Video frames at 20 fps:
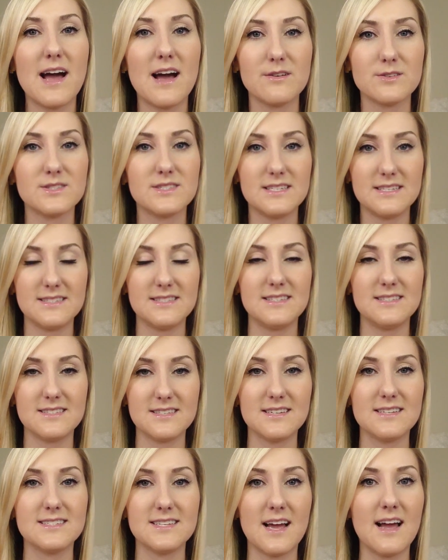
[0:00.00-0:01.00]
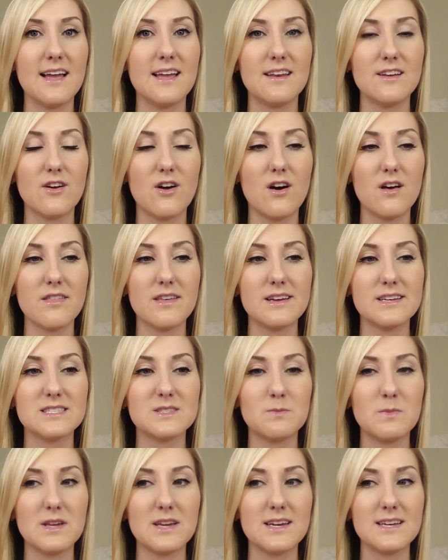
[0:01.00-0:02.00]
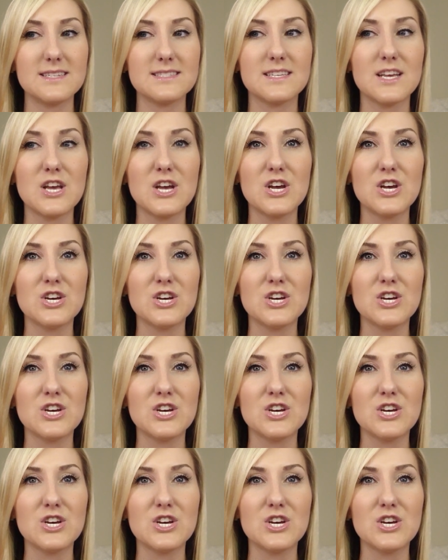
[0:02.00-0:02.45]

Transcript: how Cece's going to tie into all this, because